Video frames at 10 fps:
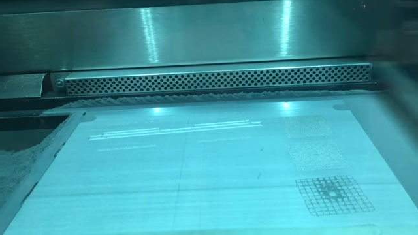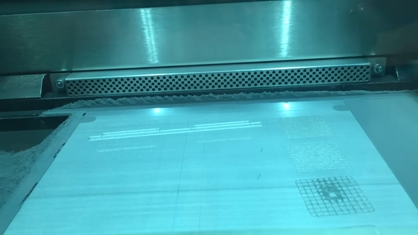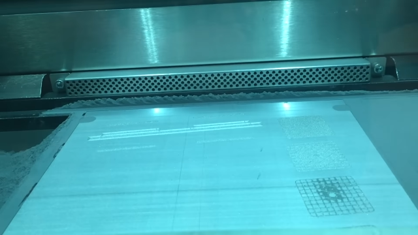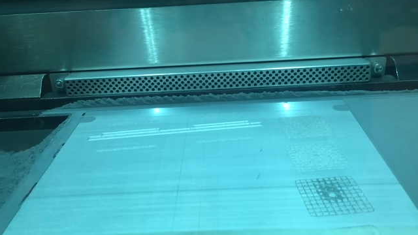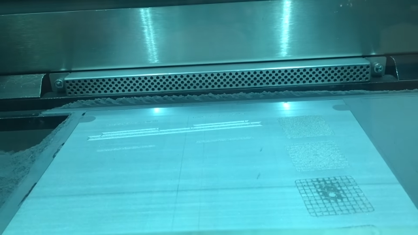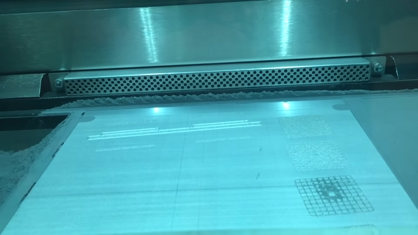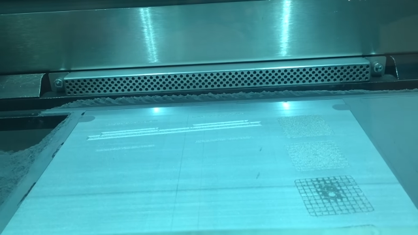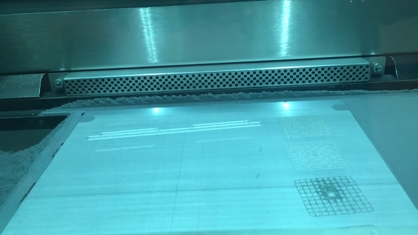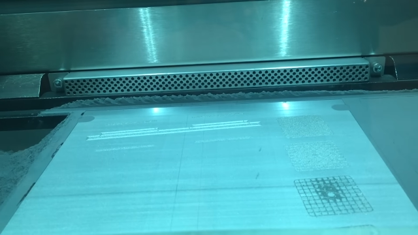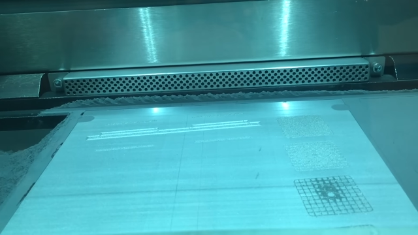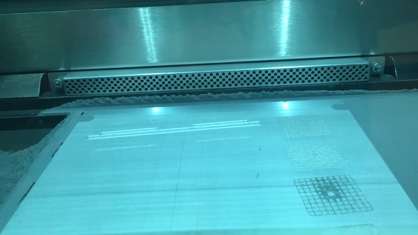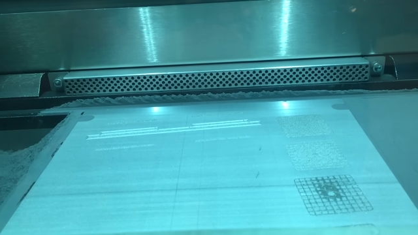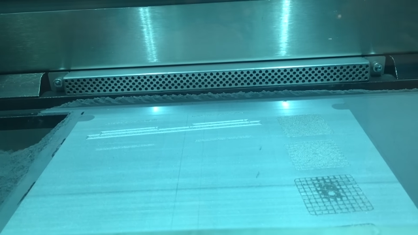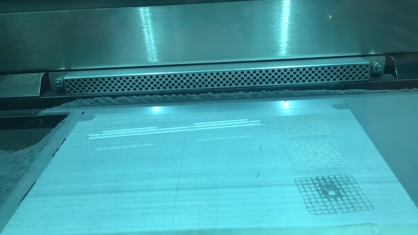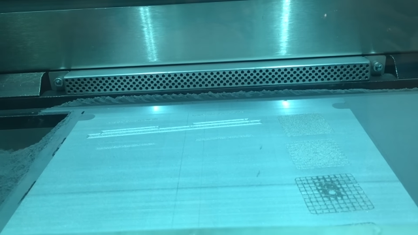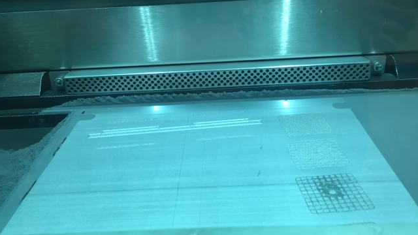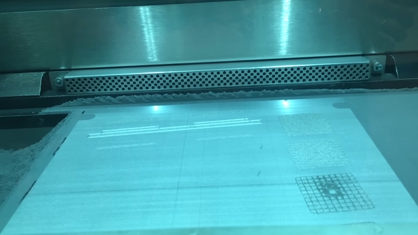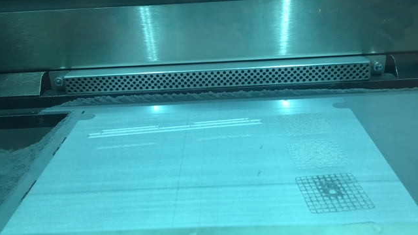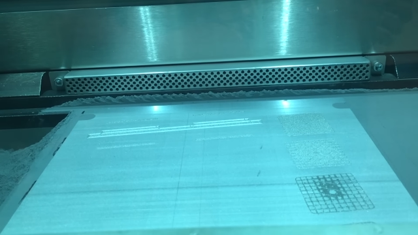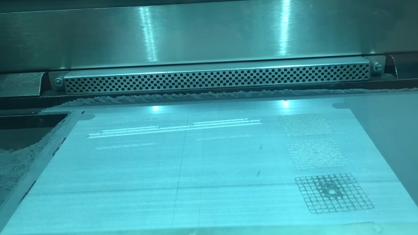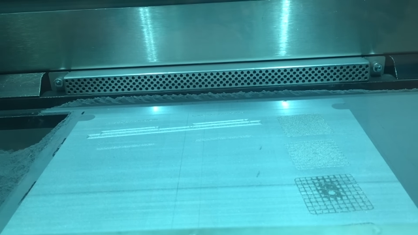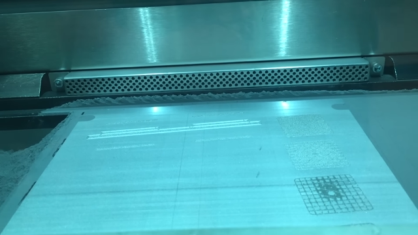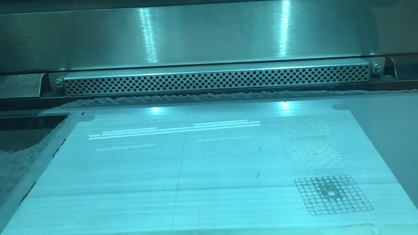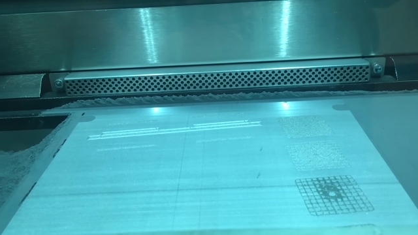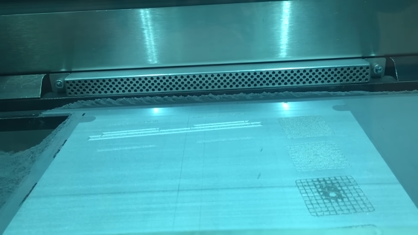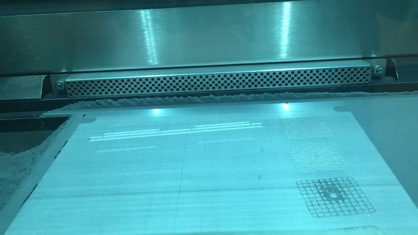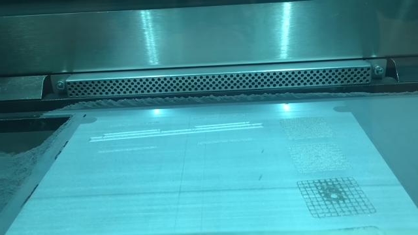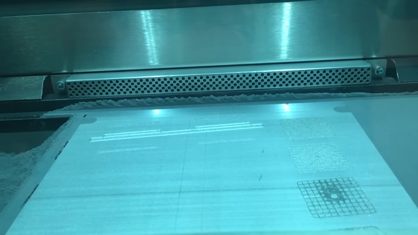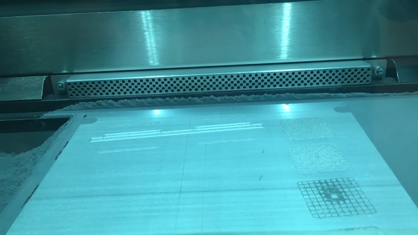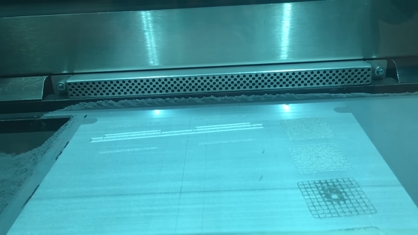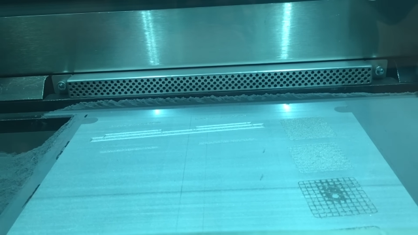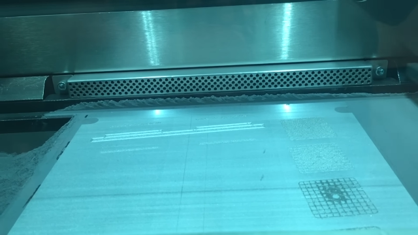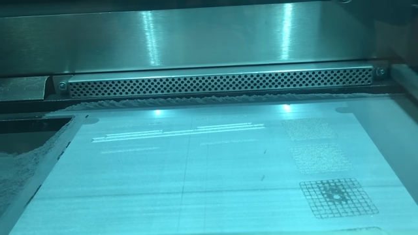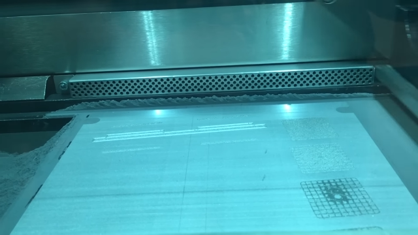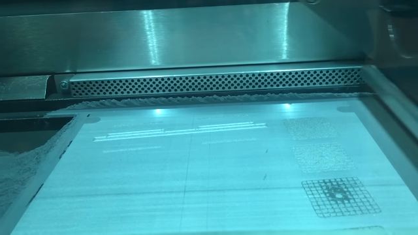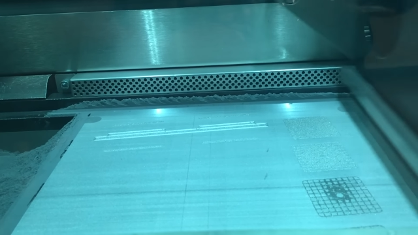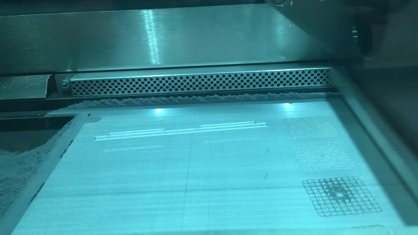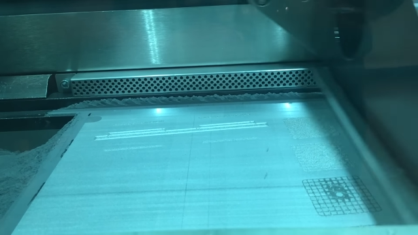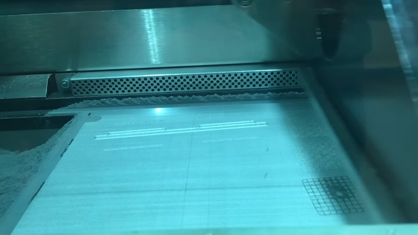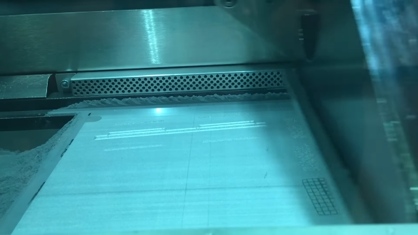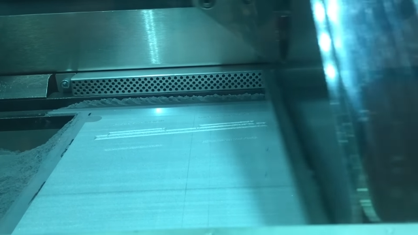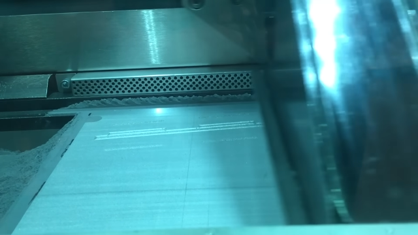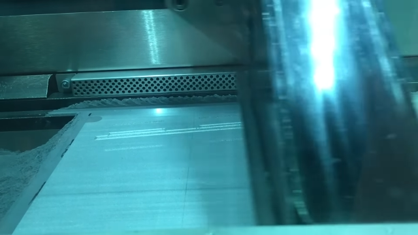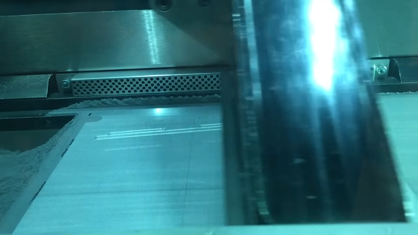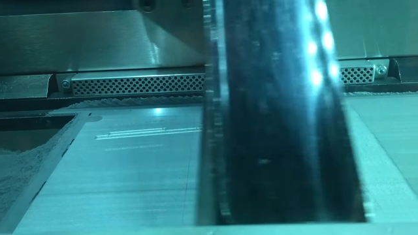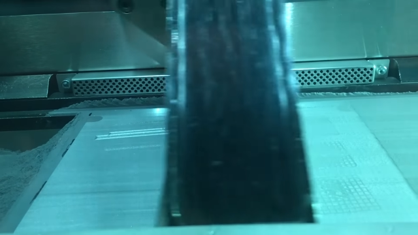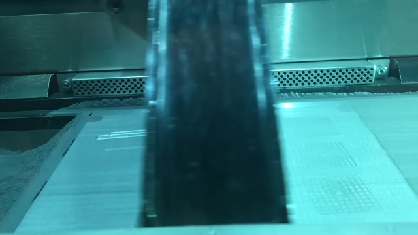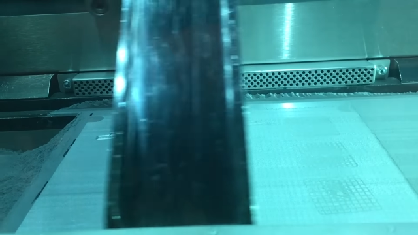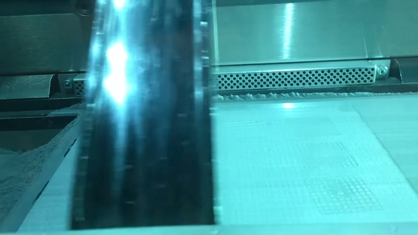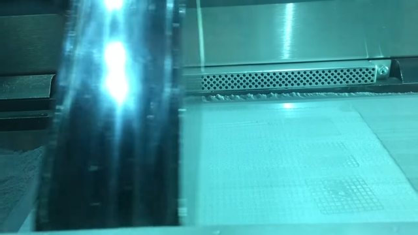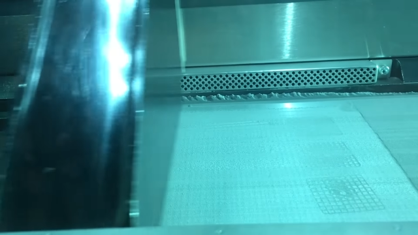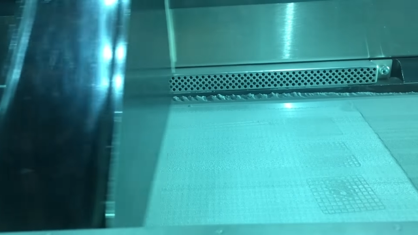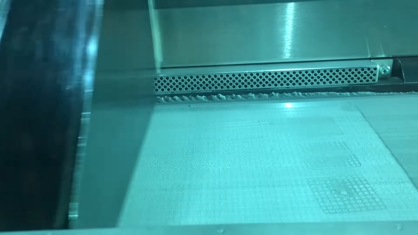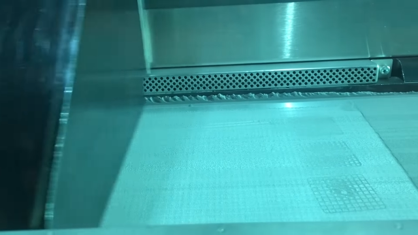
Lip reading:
Nobody's mouth can be seen.